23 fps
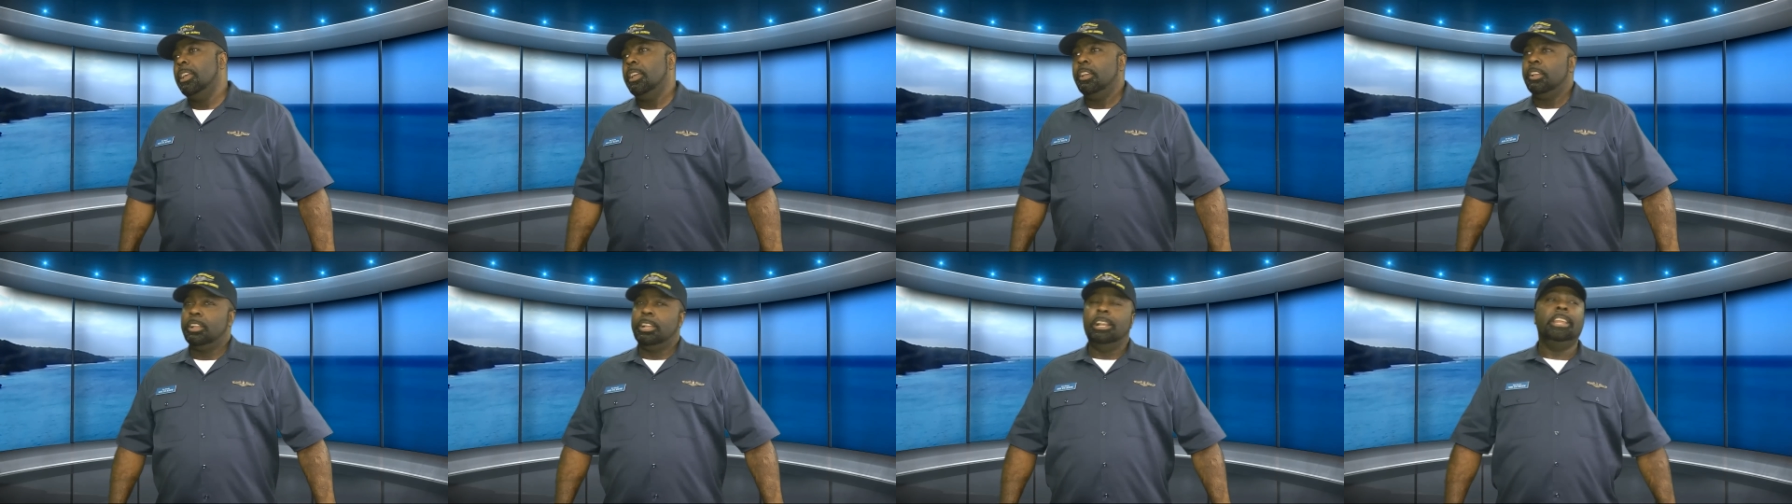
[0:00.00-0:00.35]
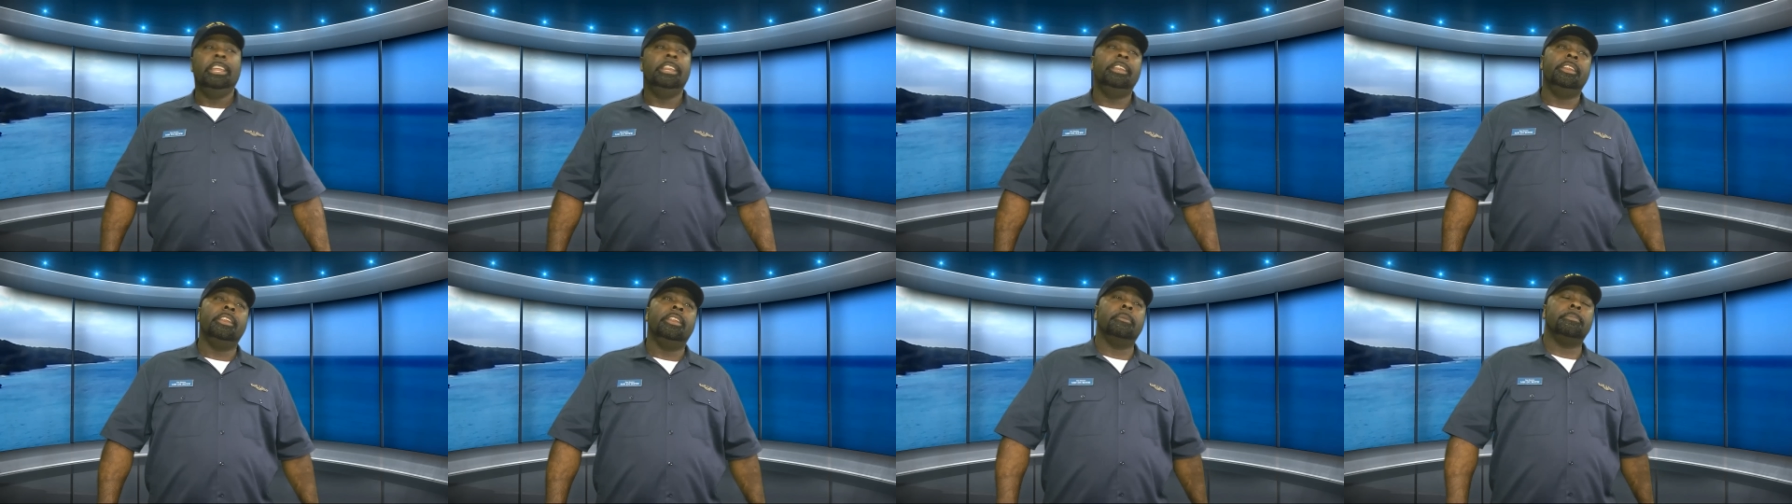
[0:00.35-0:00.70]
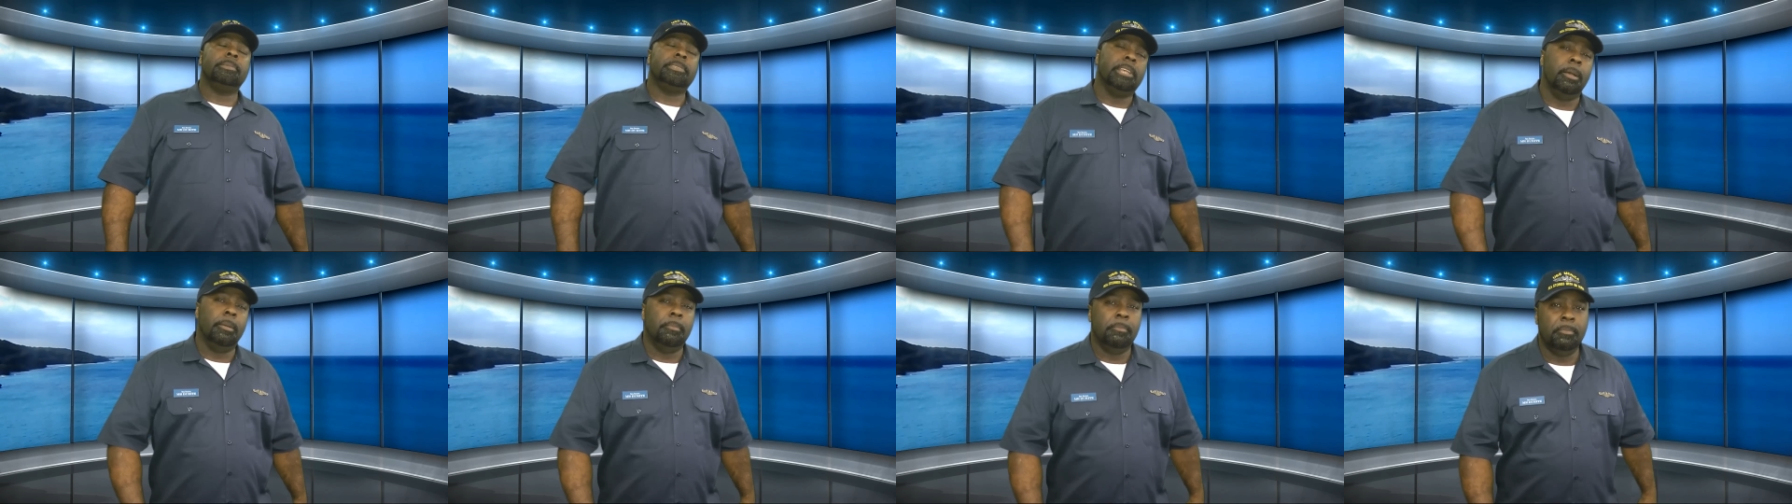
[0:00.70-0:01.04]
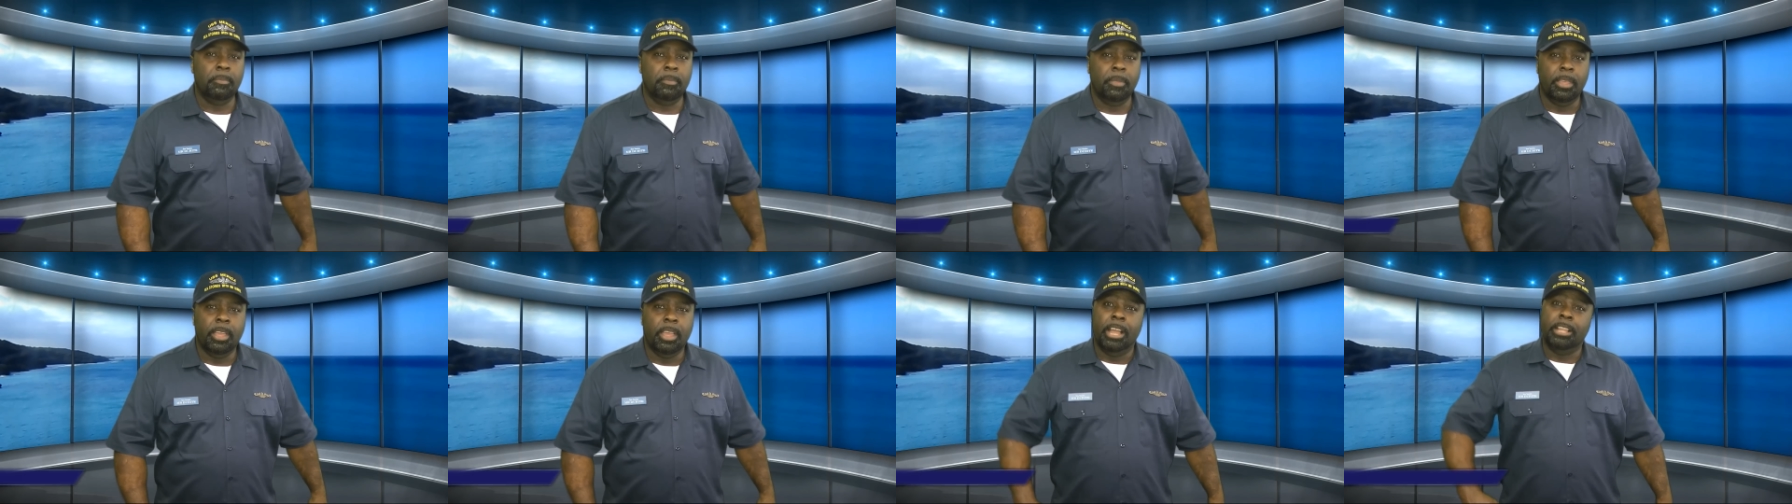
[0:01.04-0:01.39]
cleaning up something
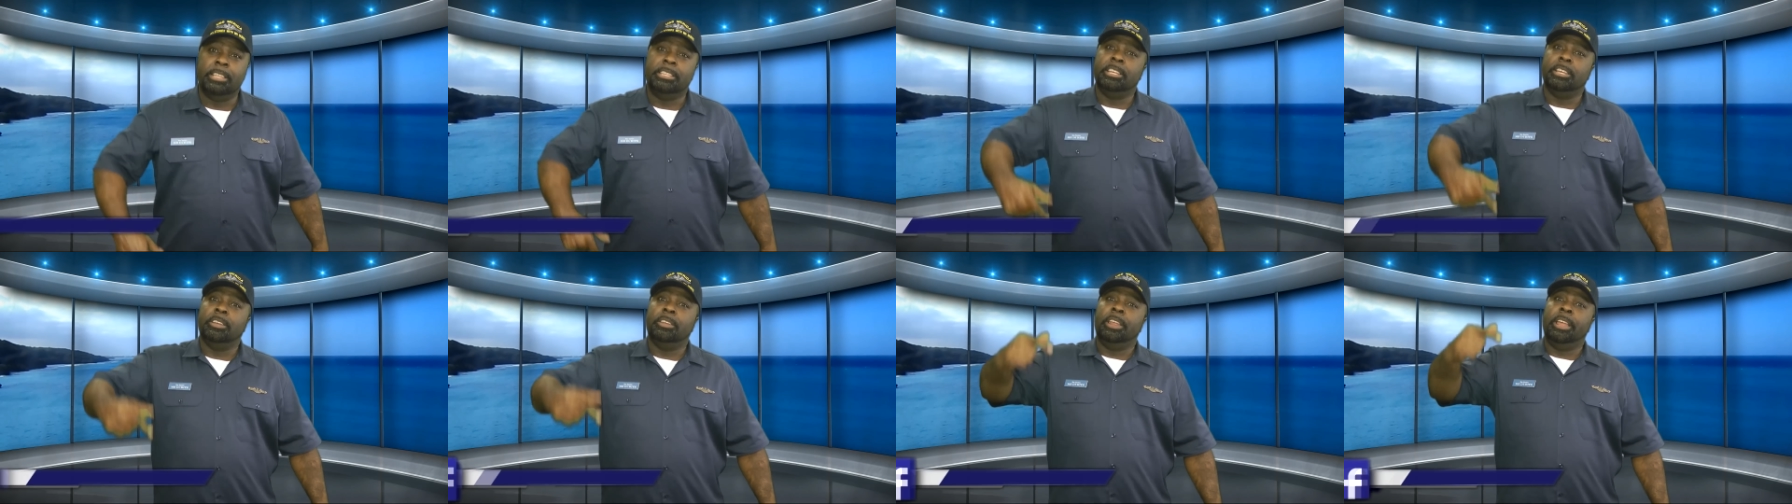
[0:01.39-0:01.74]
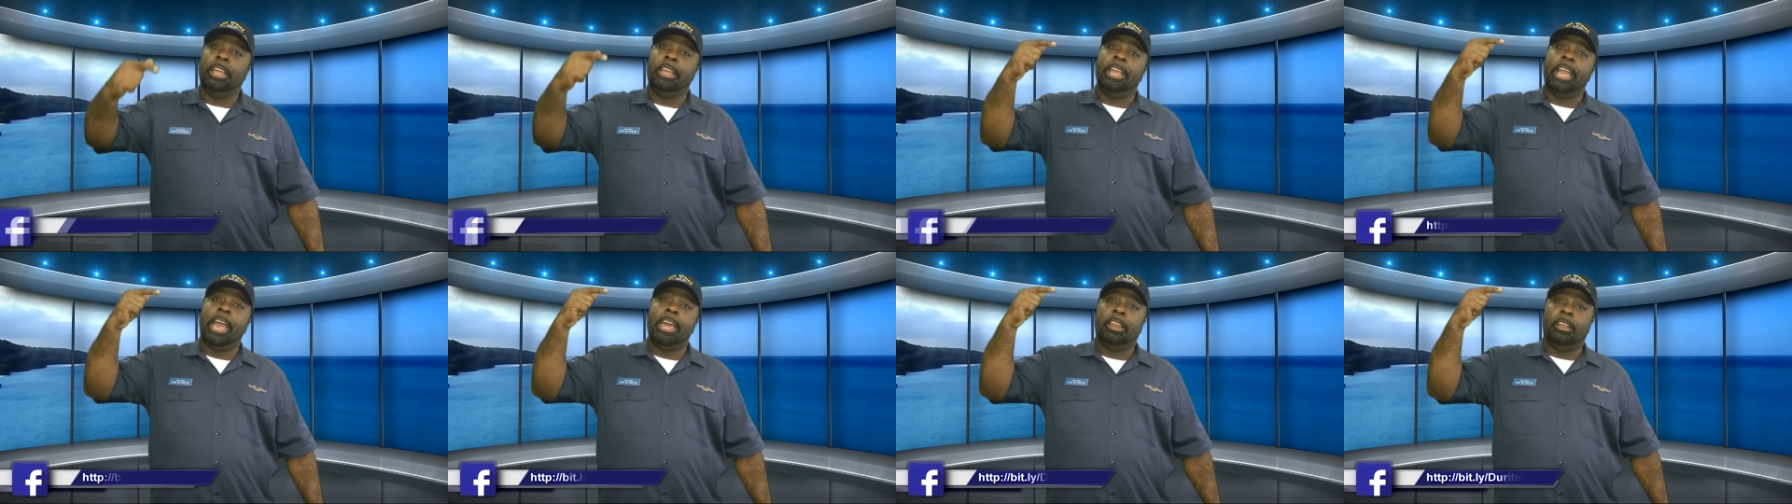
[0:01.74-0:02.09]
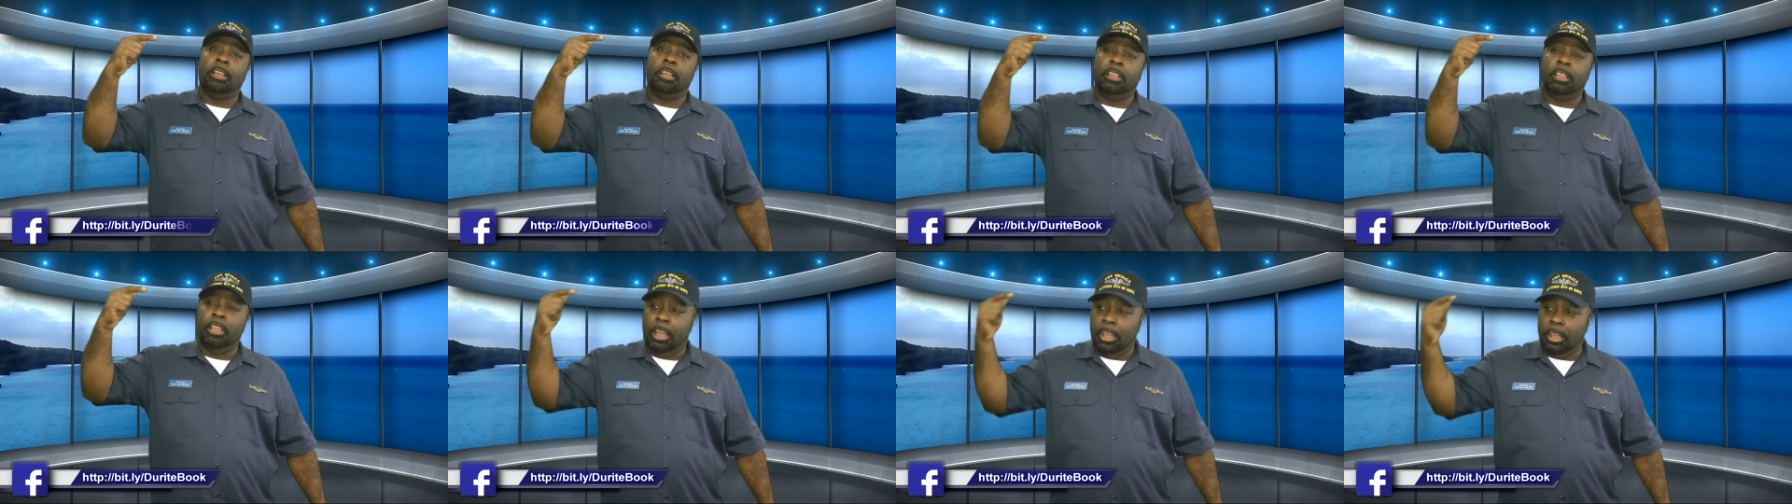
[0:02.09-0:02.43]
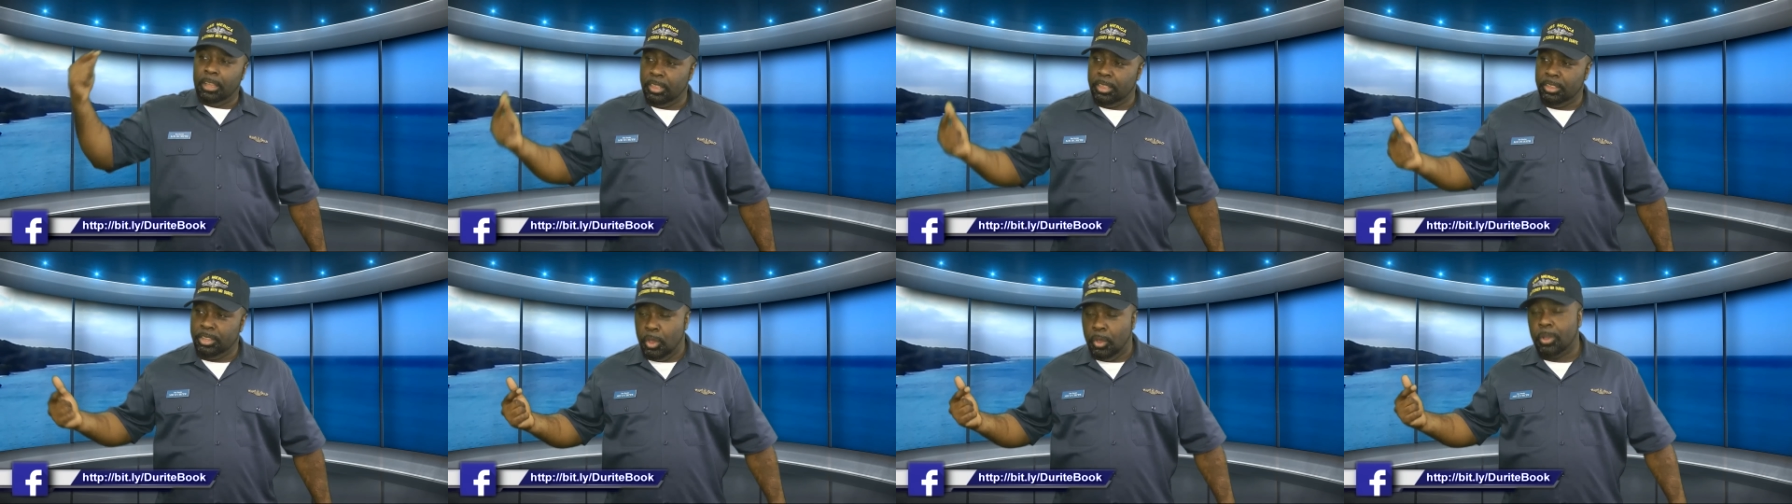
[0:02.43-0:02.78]
until they got a, a uh,
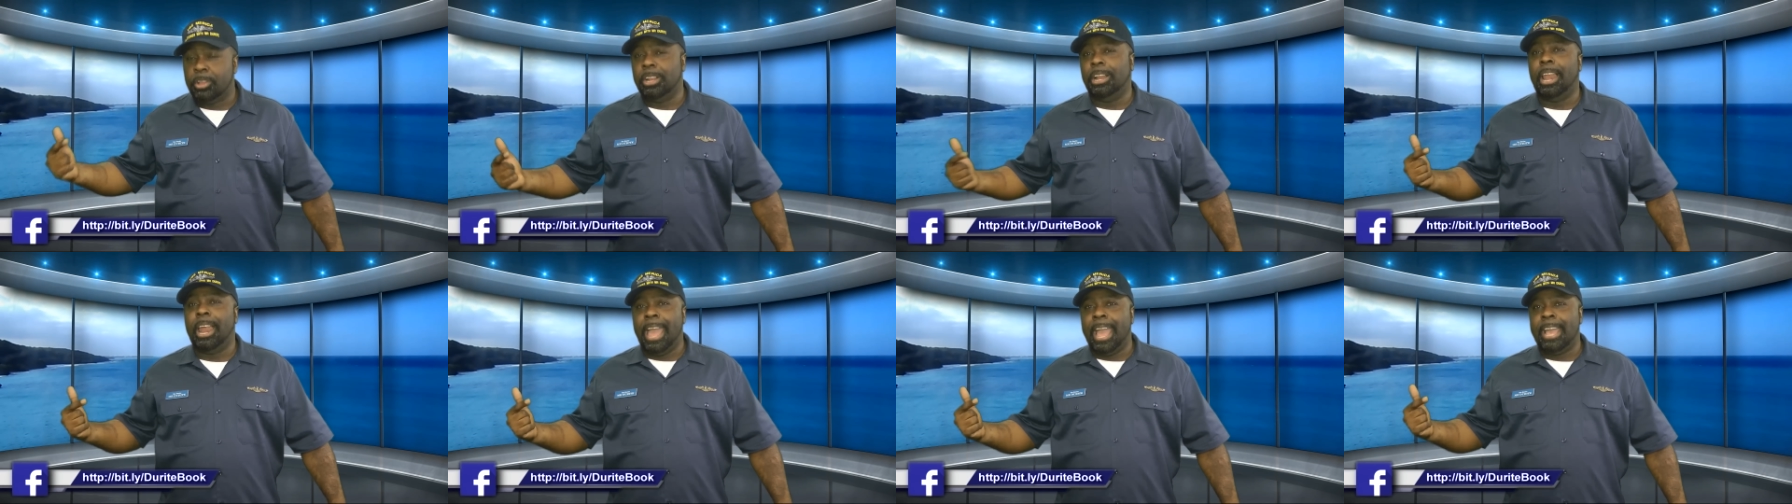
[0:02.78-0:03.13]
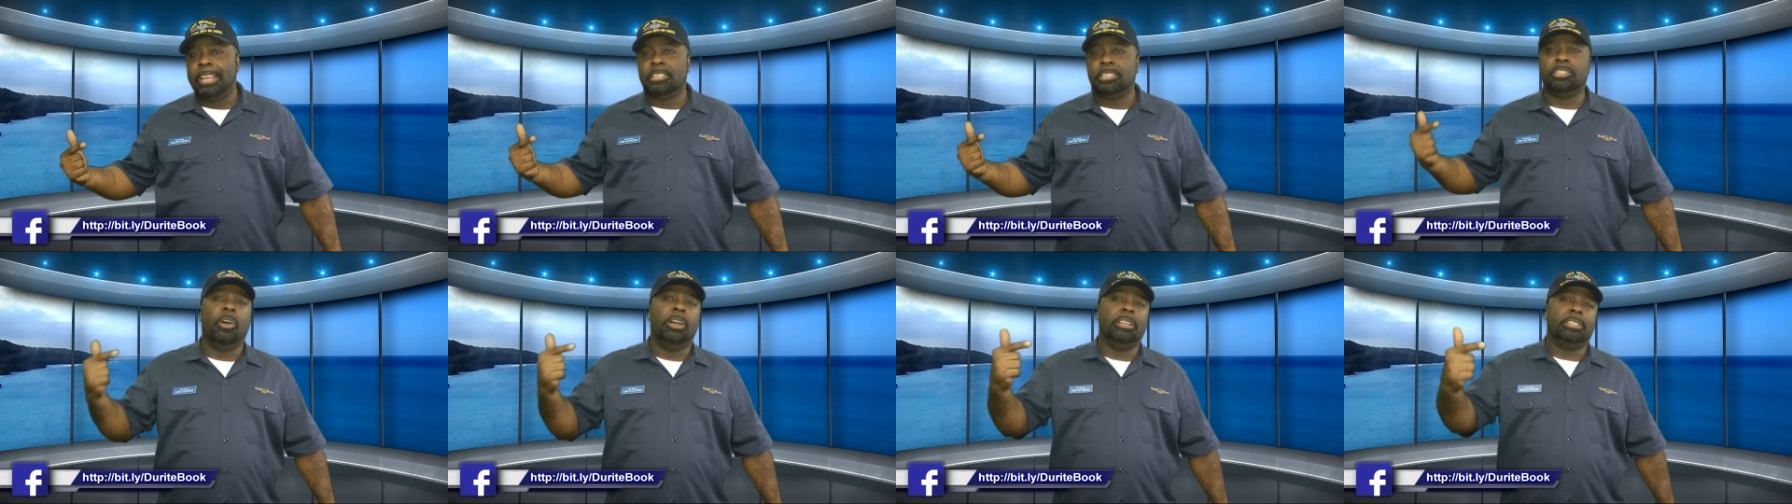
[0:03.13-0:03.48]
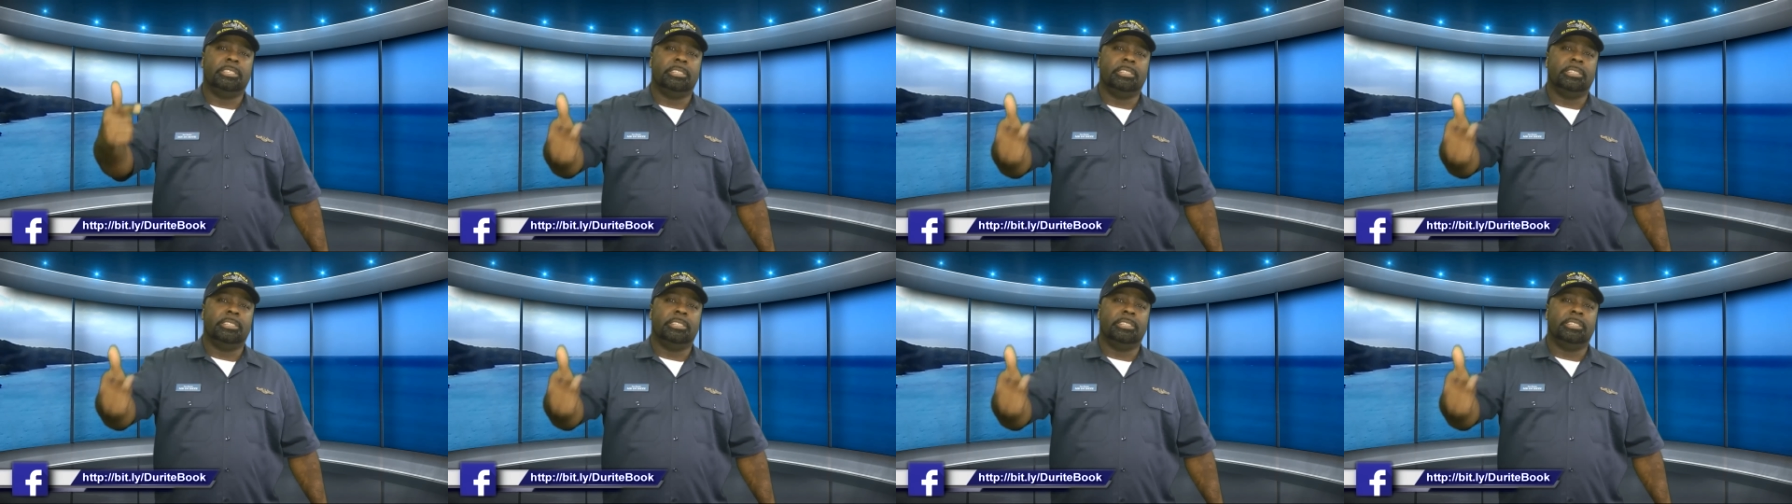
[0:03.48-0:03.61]
your class starts